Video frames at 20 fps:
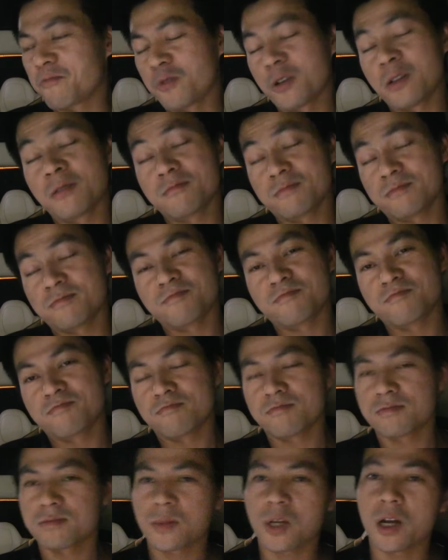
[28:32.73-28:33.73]
Well,
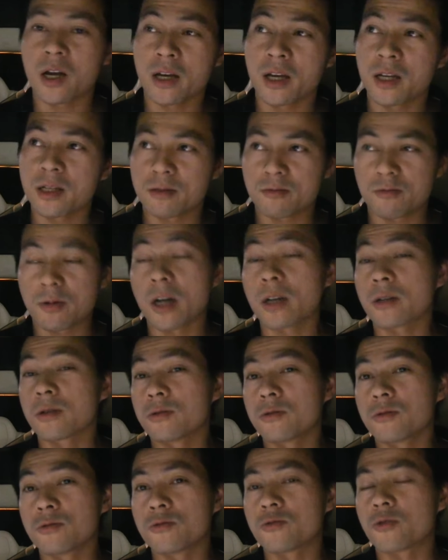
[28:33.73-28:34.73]
I guess I
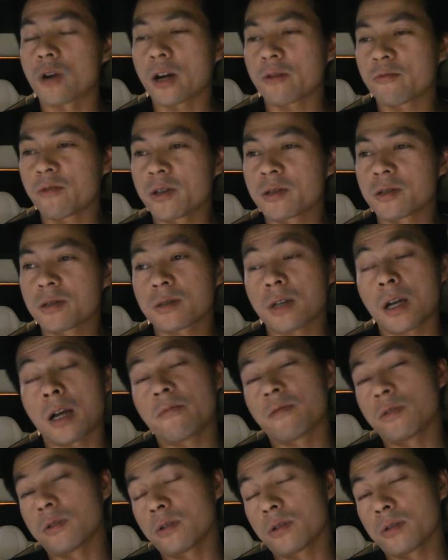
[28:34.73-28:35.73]
could do drag races. I
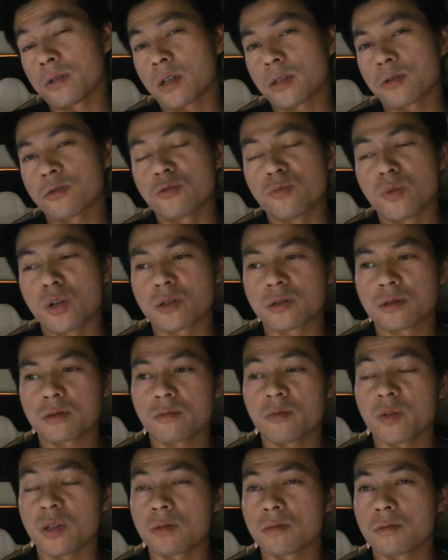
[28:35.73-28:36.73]
haven't done that too much.
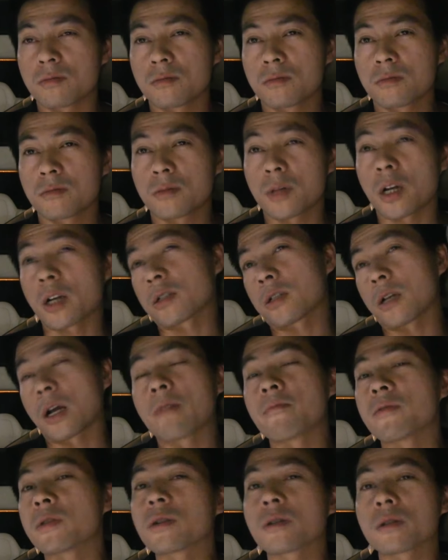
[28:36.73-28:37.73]
I mean, actually, I
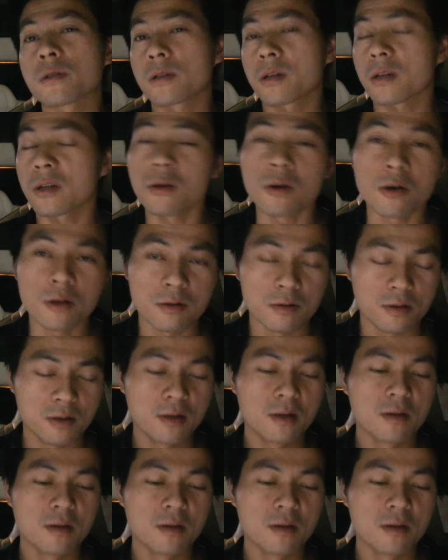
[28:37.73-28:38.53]
haven't done it at all.